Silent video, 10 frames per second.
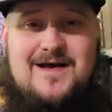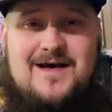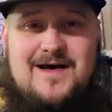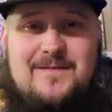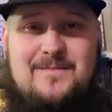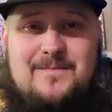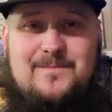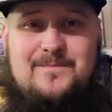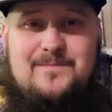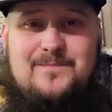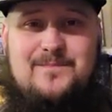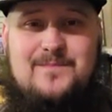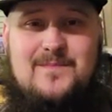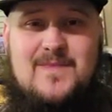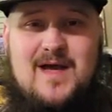Um,
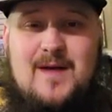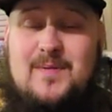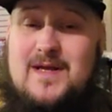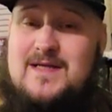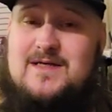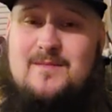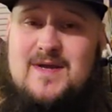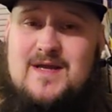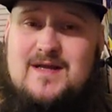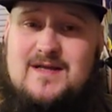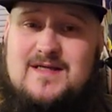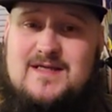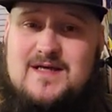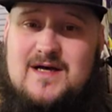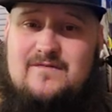I plan to start making at
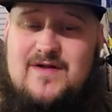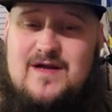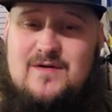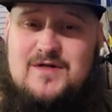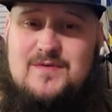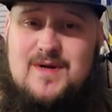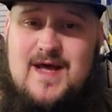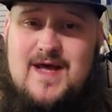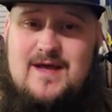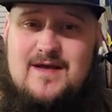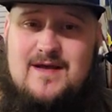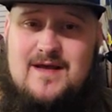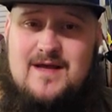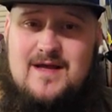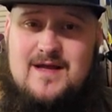least a video or two a day,
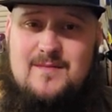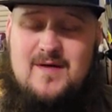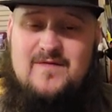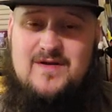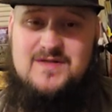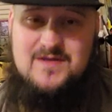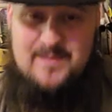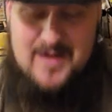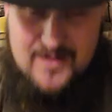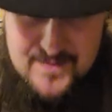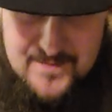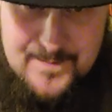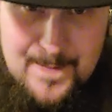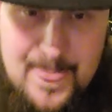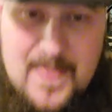and uh, my videos will get better.
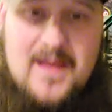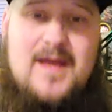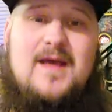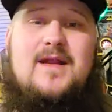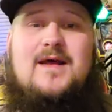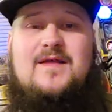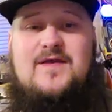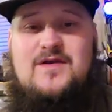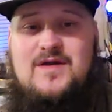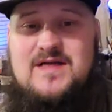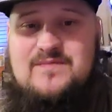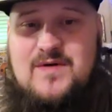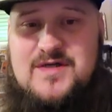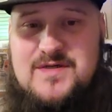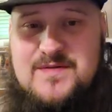And I thank you guys for
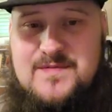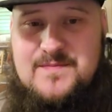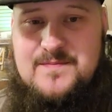watching.